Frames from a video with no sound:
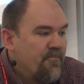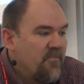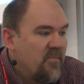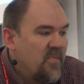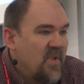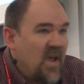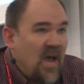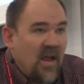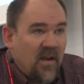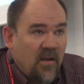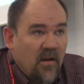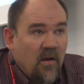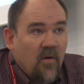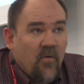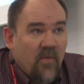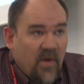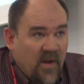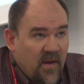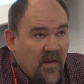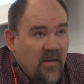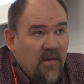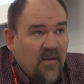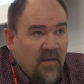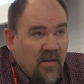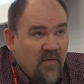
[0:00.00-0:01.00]
not knowing
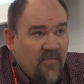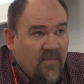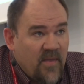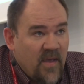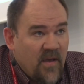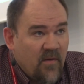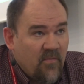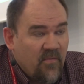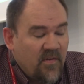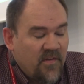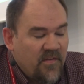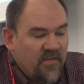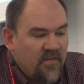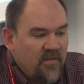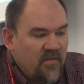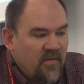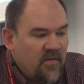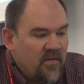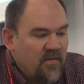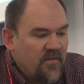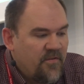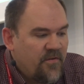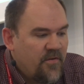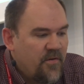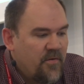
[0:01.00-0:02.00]
if that was
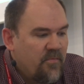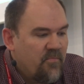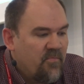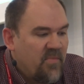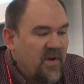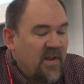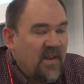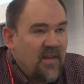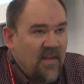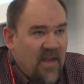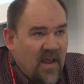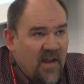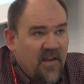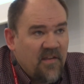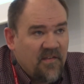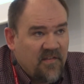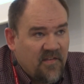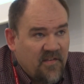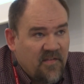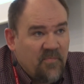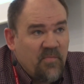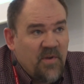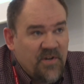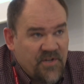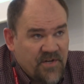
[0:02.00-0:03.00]
true, but had a
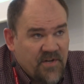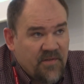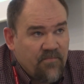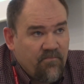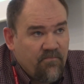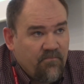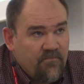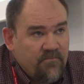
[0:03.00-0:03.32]
suspicion.